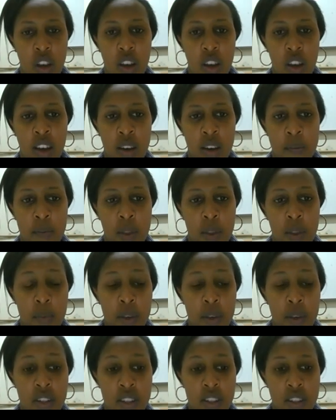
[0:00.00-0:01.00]
the
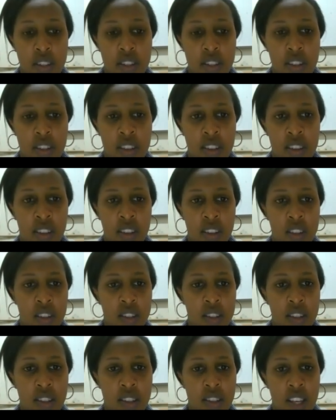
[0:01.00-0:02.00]
patient, and
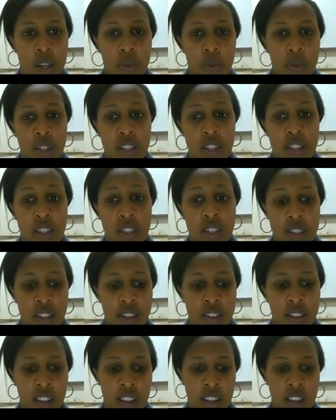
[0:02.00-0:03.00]
then decide what it is
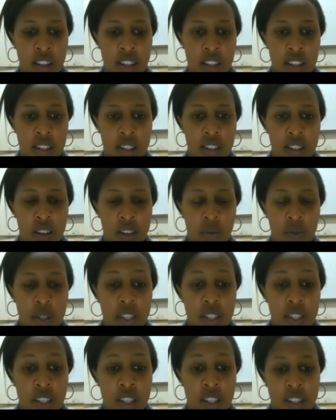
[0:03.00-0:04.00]
that they need and what
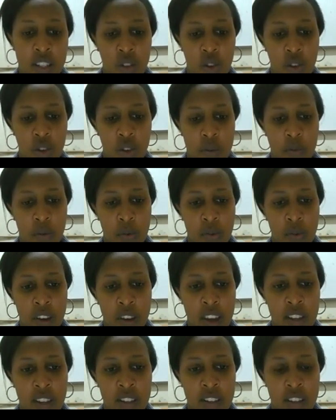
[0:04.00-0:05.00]
it is that you can
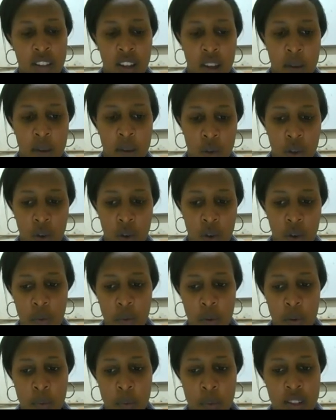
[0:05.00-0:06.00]
provide, and come to a
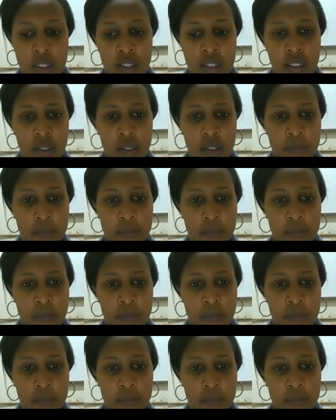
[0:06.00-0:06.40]
compromise.